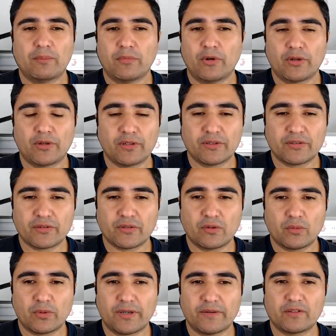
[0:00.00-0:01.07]
motors or
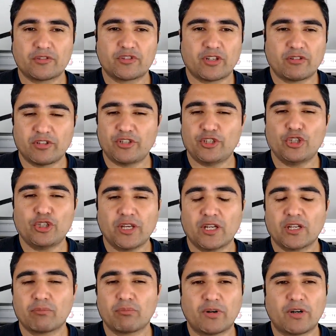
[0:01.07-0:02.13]
whatever, generally you
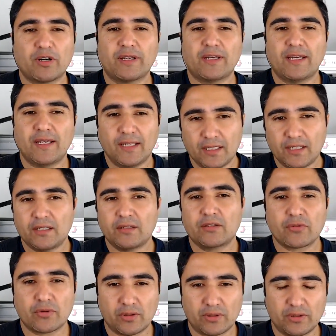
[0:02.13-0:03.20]
can buy any
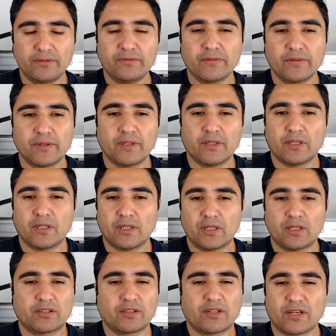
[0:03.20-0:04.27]
drive,
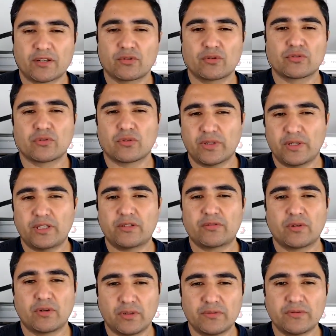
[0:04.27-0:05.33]
the geckos or any
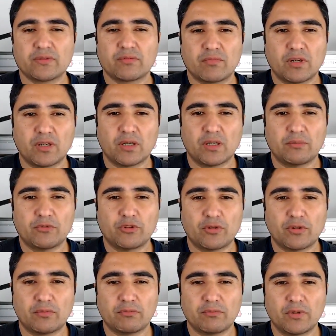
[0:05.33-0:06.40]
drives,
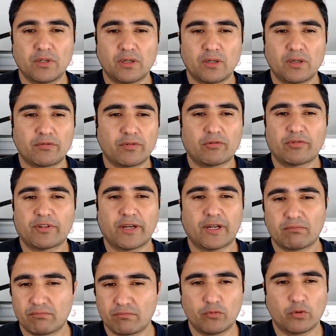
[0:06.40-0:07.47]
around
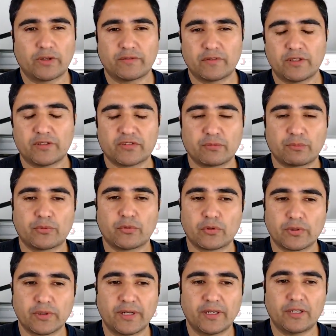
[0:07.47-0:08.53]
that, whatever they
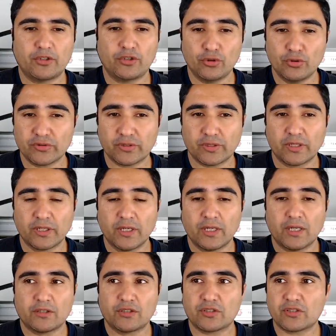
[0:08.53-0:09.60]
support, and use it.
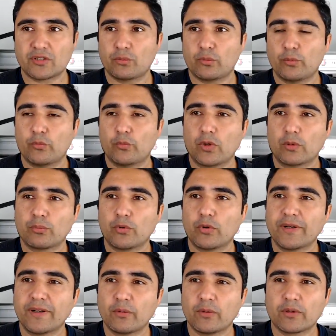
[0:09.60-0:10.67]
Just one
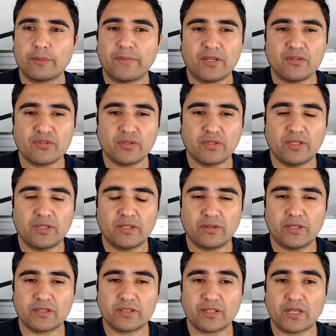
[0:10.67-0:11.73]
point I want to mention here
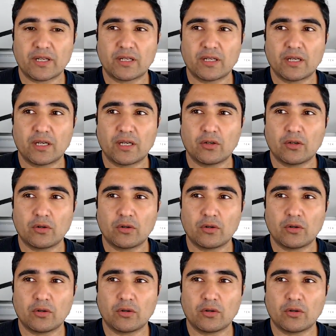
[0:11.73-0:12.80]
is that how
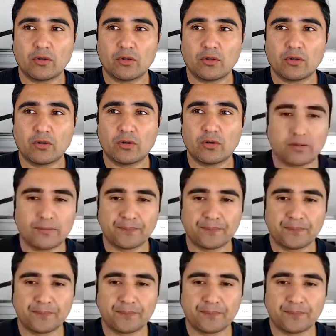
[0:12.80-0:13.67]
we discussed about